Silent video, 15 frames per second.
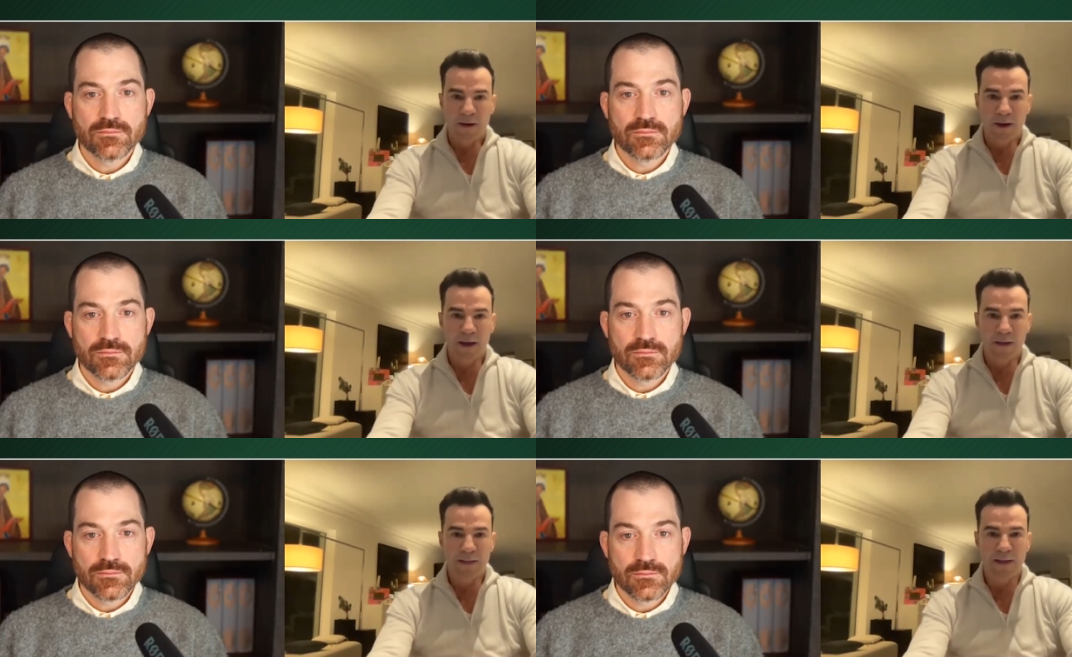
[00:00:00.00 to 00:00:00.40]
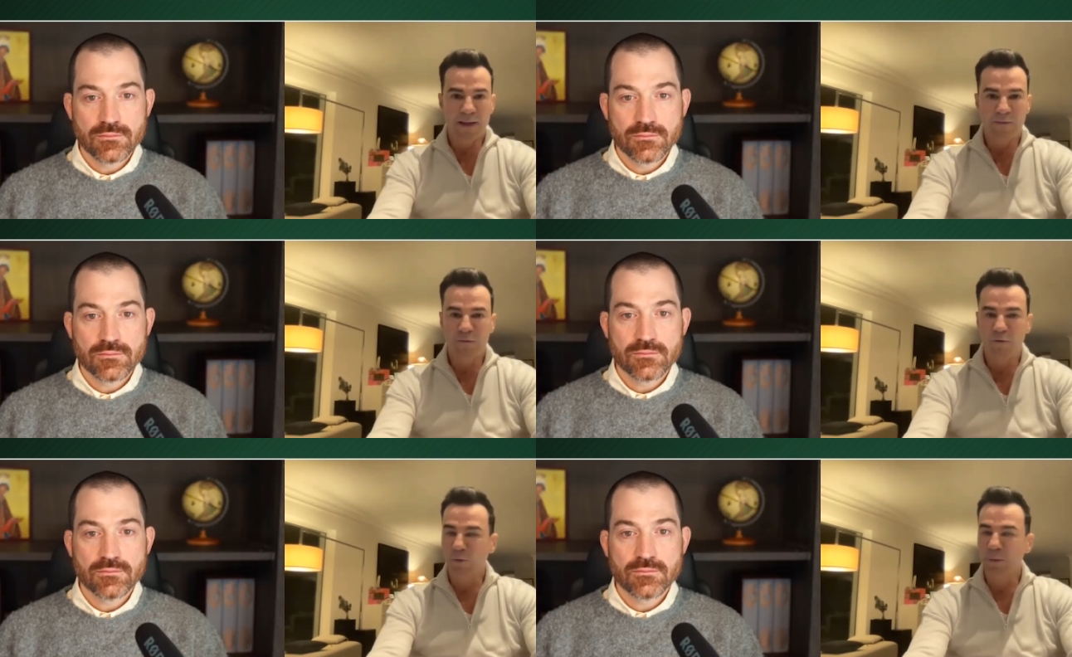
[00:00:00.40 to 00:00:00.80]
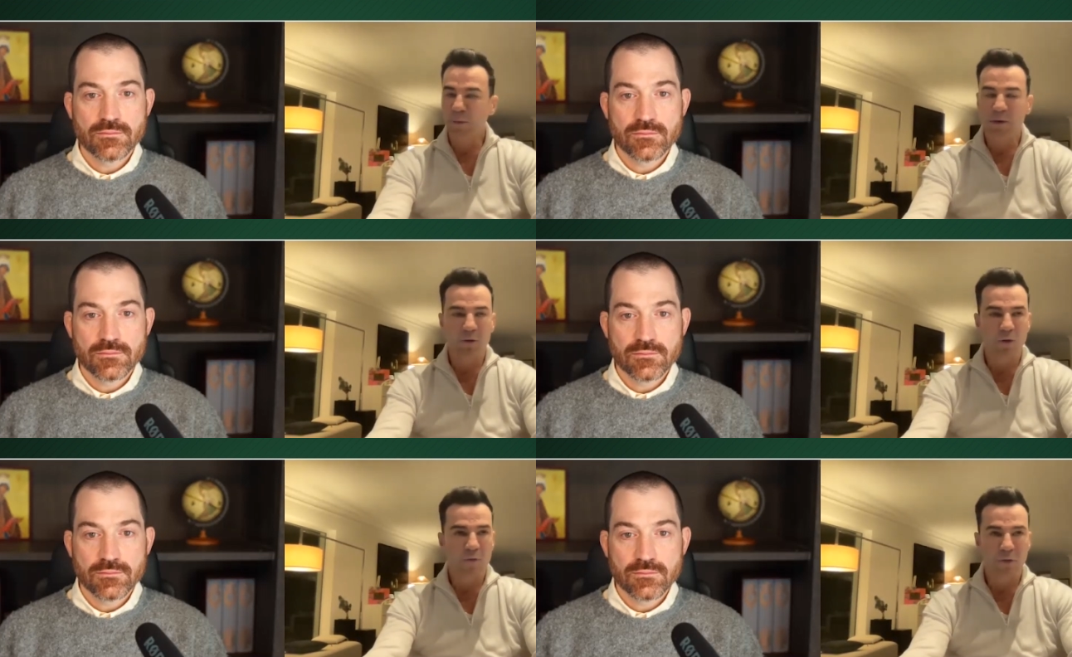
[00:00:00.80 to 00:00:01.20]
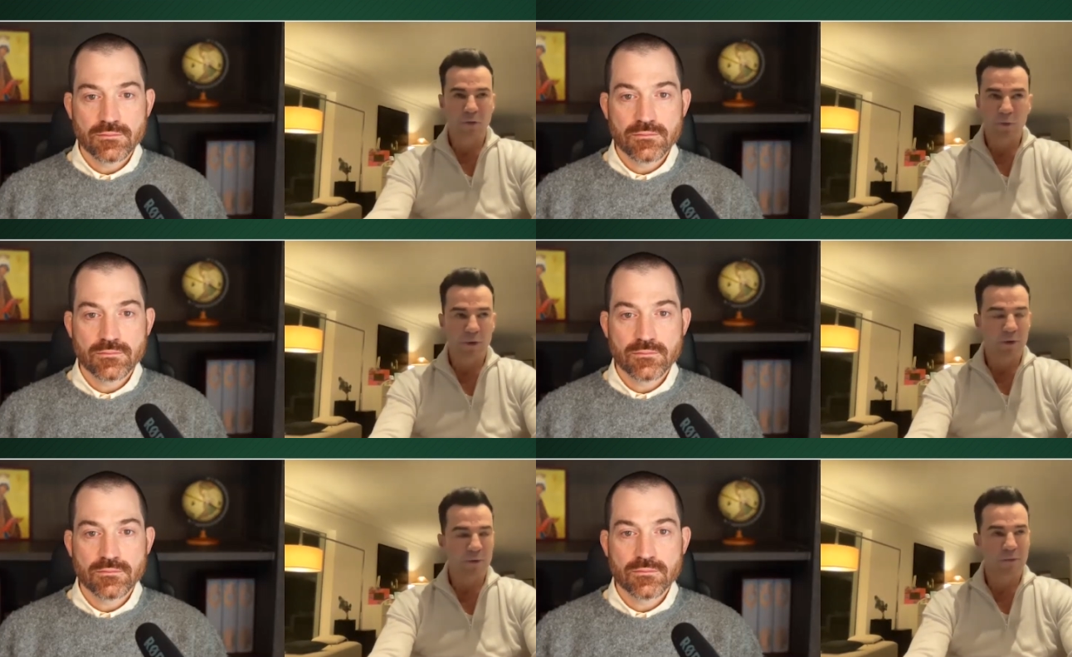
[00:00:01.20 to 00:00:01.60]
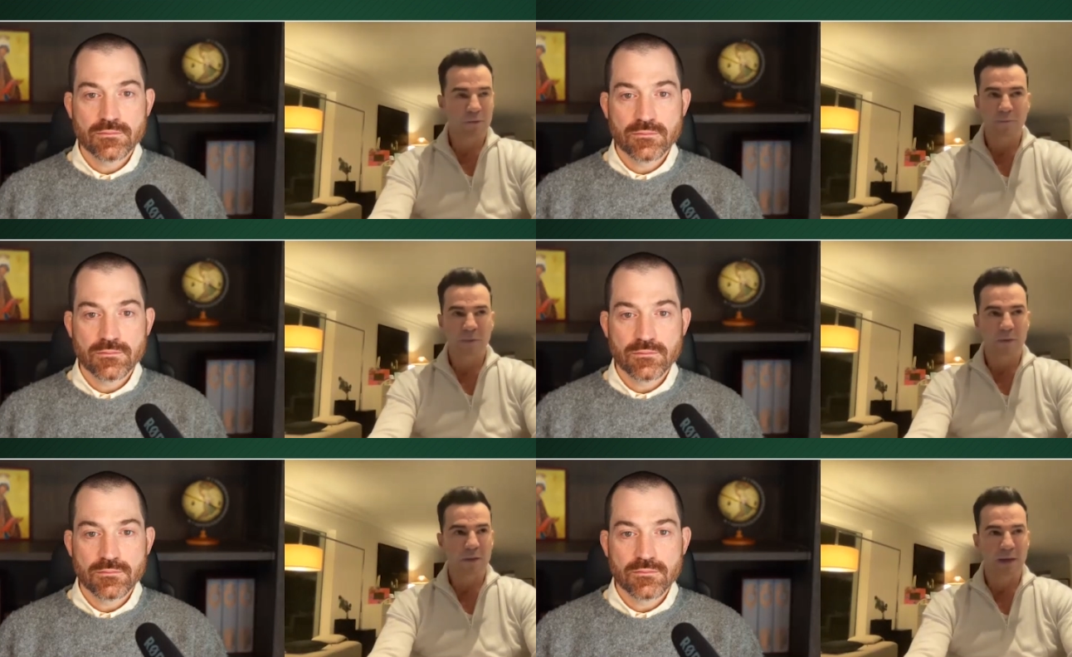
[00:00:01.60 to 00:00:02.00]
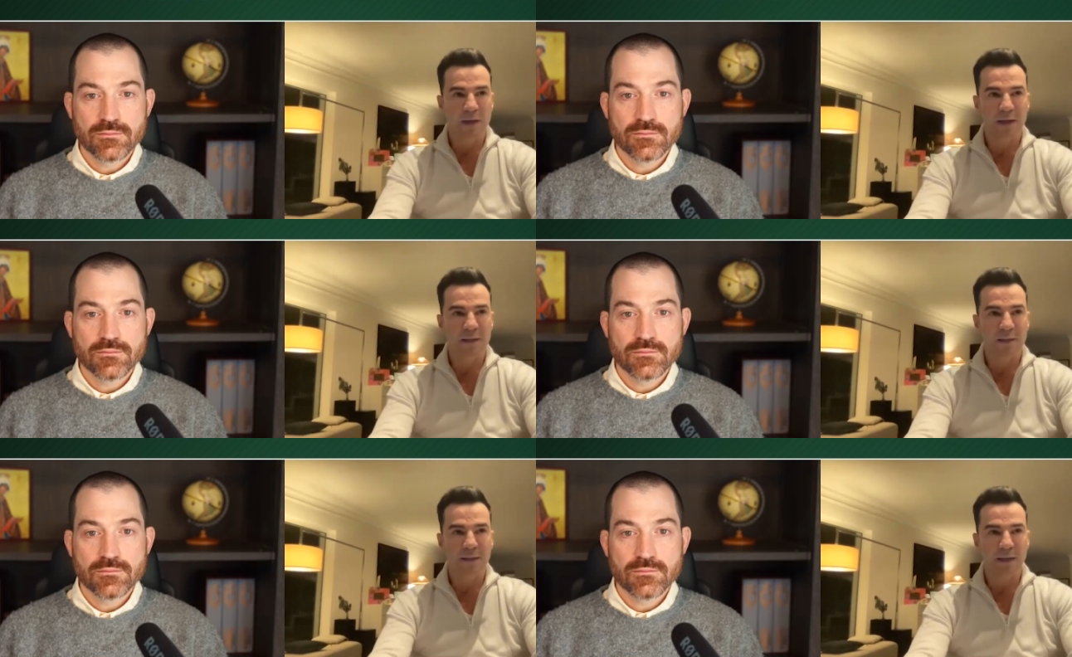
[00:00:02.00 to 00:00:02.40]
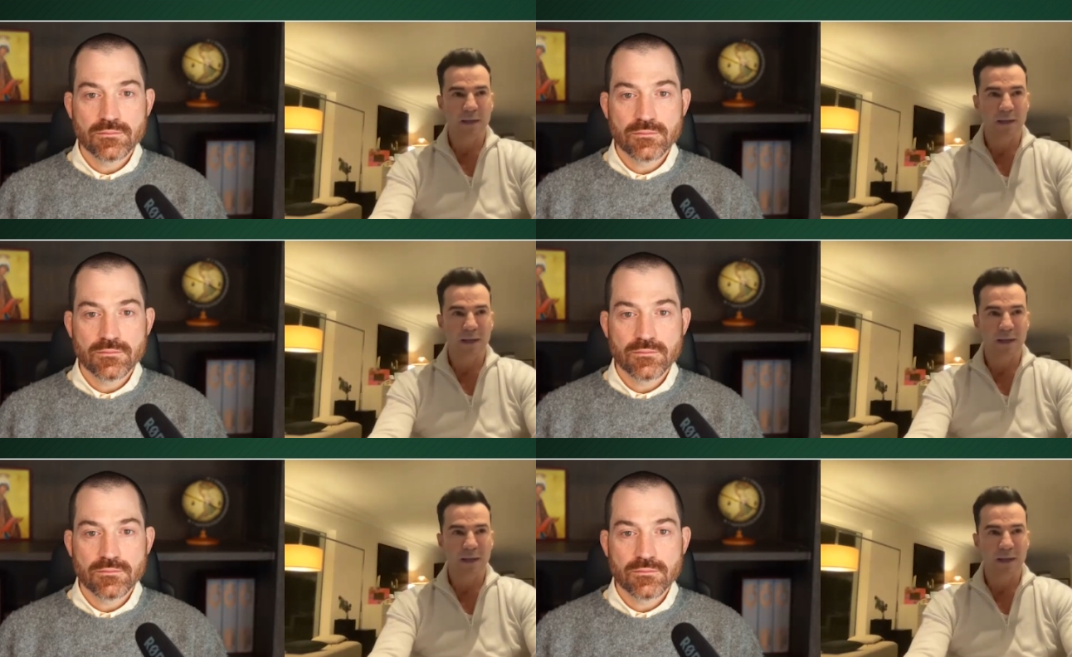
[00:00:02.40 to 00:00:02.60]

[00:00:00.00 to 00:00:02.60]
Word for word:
Speaker 1: and that took me all over the world. Then